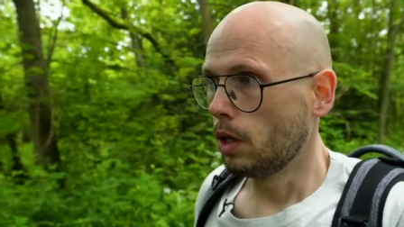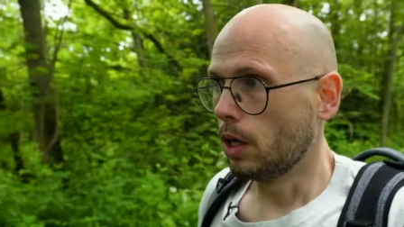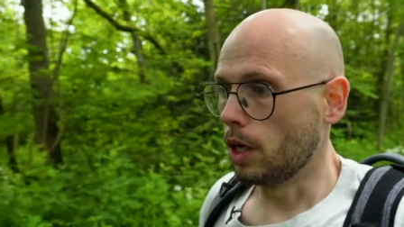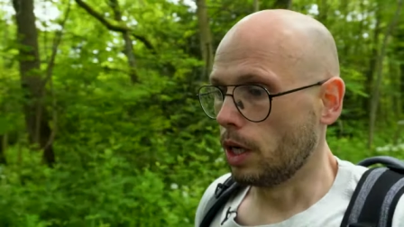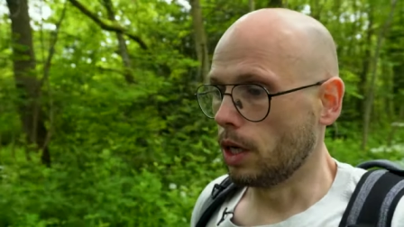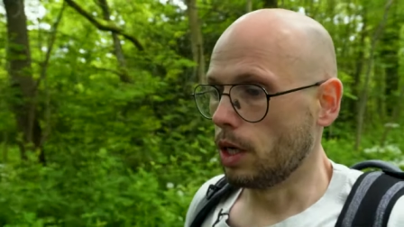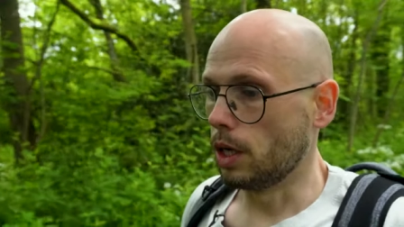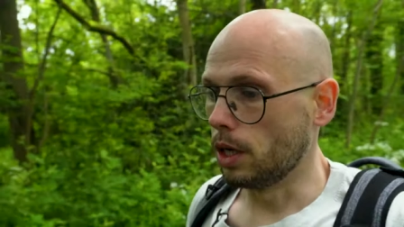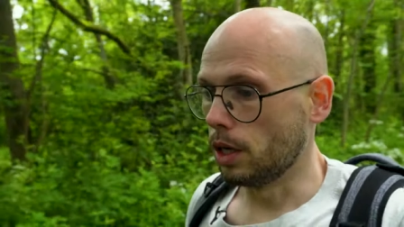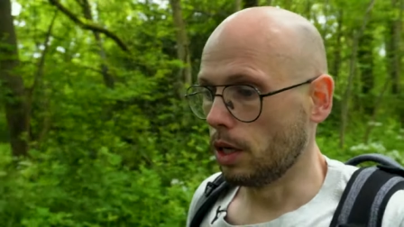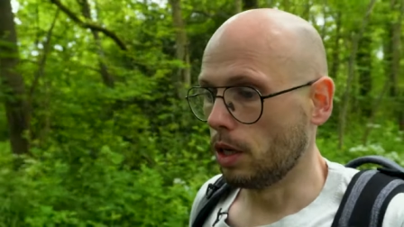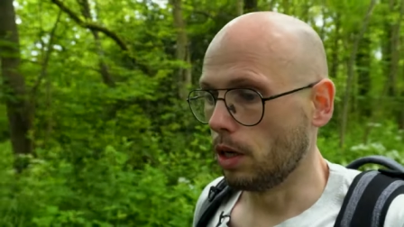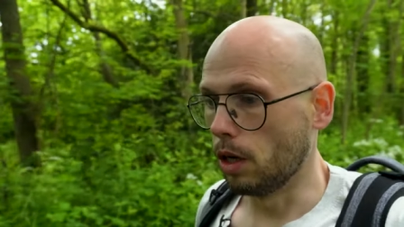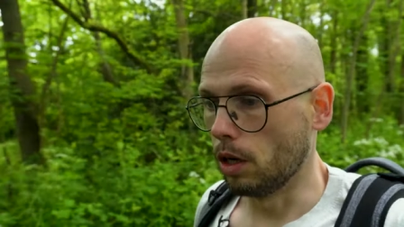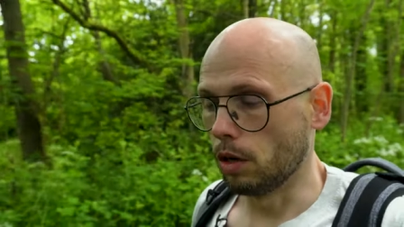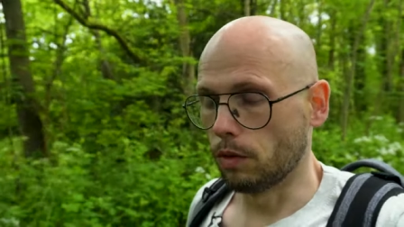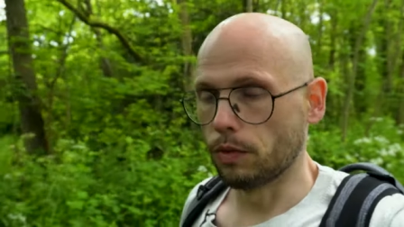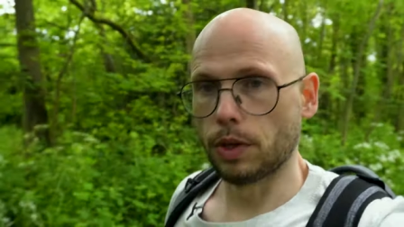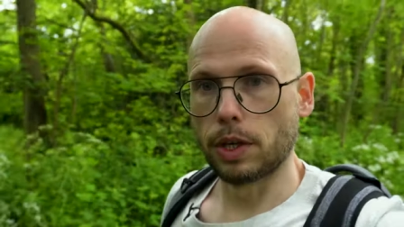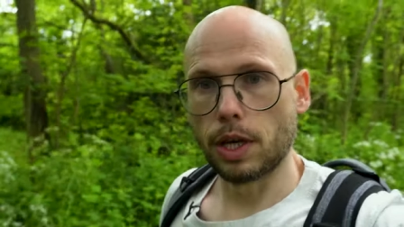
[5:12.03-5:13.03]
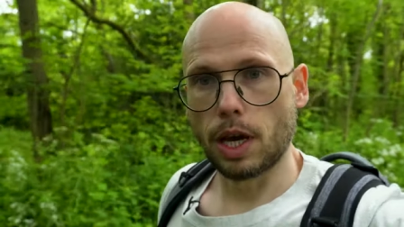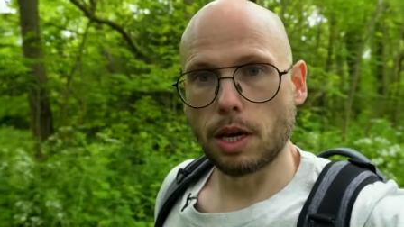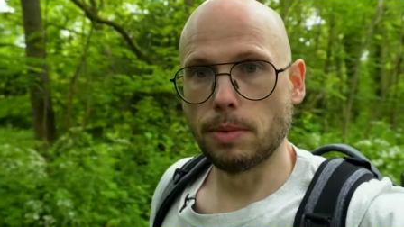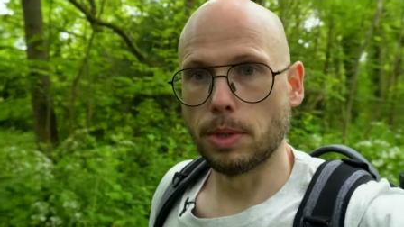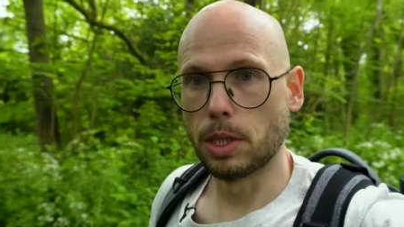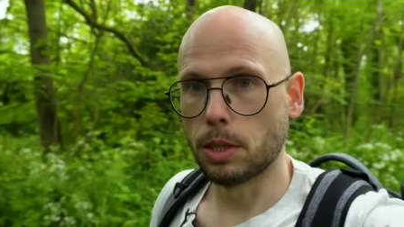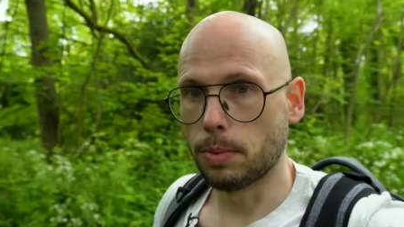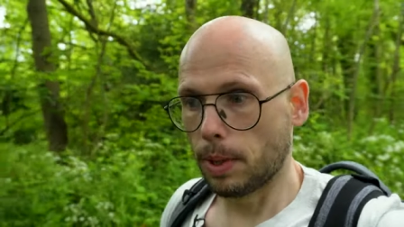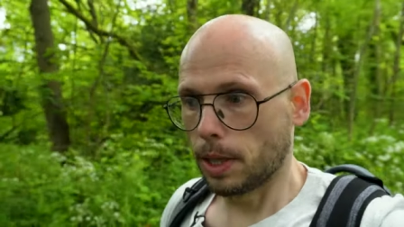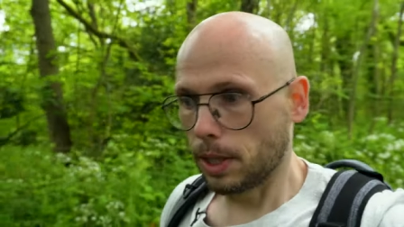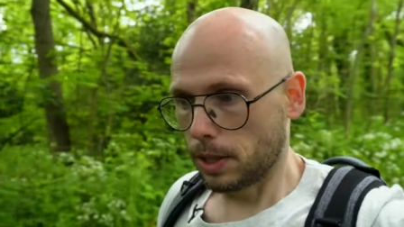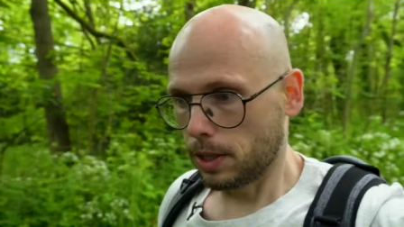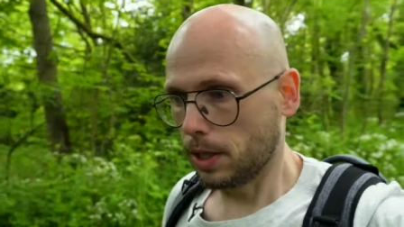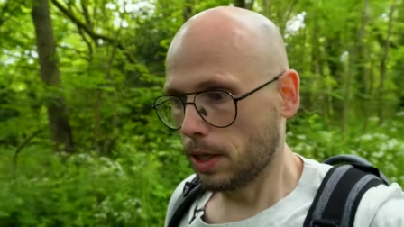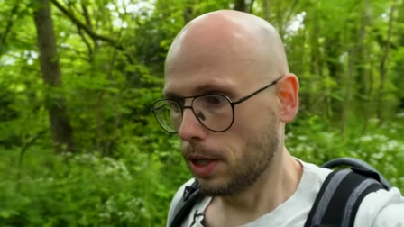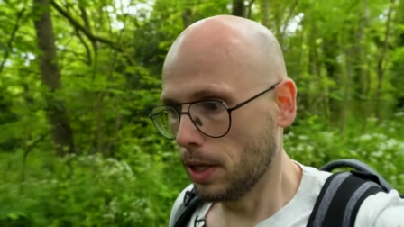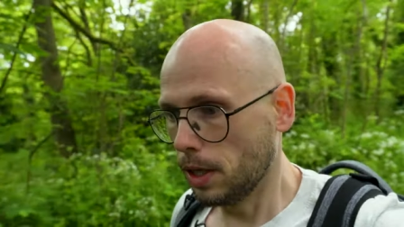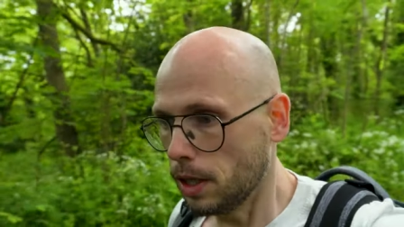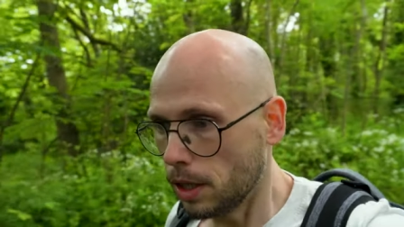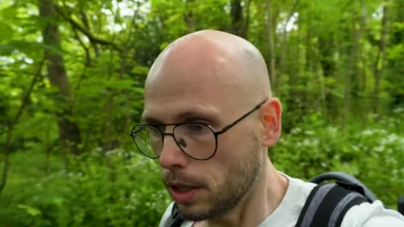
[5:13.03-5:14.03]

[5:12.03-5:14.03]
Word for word: Uh, I love the gaming space,